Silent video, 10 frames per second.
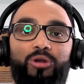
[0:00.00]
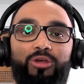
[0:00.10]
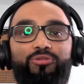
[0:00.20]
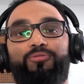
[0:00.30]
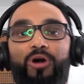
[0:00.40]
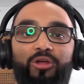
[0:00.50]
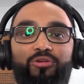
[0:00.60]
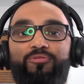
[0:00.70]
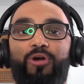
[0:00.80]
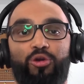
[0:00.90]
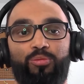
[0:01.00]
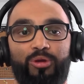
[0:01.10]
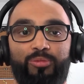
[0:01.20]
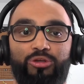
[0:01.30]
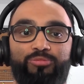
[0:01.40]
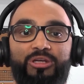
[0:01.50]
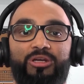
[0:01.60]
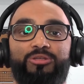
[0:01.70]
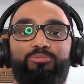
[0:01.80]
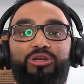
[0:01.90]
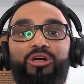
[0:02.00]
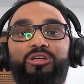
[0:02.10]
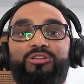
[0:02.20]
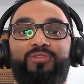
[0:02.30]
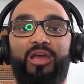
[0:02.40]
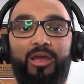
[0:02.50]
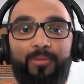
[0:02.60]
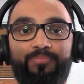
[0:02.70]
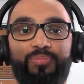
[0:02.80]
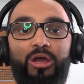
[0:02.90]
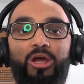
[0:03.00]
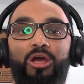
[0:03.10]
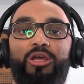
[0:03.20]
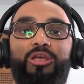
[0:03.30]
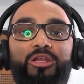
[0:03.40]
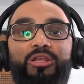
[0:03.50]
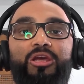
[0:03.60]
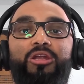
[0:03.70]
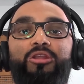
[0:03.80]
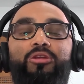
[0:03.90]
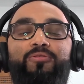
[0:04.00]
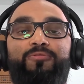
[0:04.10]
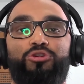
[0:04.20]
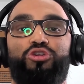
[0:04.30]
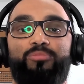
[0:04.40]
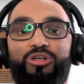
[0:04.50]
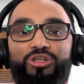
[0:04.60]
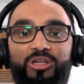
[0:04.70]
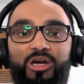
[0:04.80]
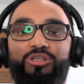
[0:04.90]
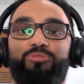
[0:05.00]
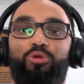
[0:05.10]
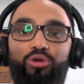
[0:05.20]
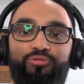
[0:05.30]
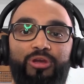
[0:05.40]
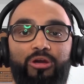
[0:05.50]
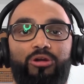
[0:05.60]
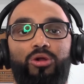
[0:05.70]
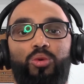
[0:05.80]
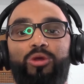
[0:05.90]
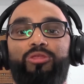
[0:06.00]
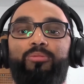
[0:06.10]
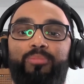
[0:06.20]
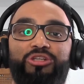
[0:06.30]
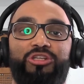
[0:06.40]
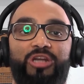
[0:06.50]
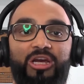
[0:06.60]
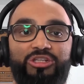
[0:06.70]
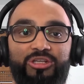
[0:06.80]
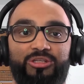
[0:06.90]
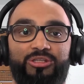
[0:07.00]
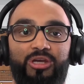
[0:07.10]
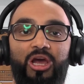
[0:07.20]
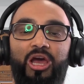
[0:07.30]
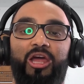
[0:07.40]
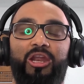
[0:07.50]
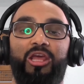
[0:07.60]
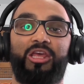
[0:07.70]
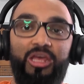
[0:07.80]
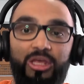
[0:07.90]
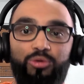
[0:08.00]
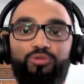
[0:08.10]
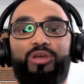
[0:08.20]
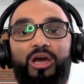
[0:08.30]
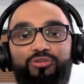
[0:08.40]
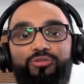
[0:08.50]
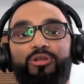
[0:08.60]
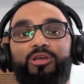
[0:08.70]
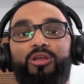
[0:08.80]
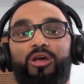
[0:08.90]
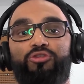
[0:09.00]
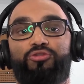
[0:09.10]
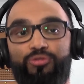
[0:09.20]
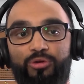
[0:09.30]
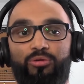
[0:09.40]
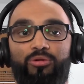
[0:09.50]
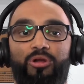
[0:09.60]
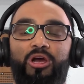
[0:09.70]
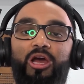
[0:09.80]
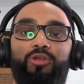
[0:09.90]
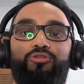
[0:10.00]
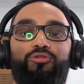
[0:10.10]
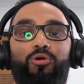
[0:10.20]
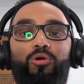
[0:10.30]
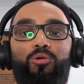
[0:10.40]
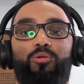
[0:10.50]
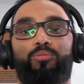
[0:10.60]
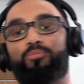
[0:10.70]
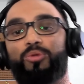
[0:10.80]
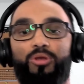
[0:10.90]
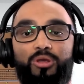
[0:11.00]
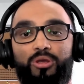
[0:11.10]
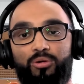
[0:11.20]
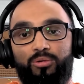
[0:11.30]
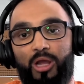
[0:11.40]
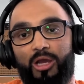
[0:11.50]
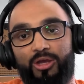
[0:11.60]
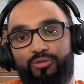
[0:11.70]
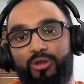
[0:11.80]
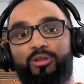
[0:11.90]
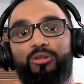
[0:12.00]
as the father of automobiles because of him, he did the first commercialized motor vehicle with combustion engines, and he used gasoline as fuel. And so, like I said, the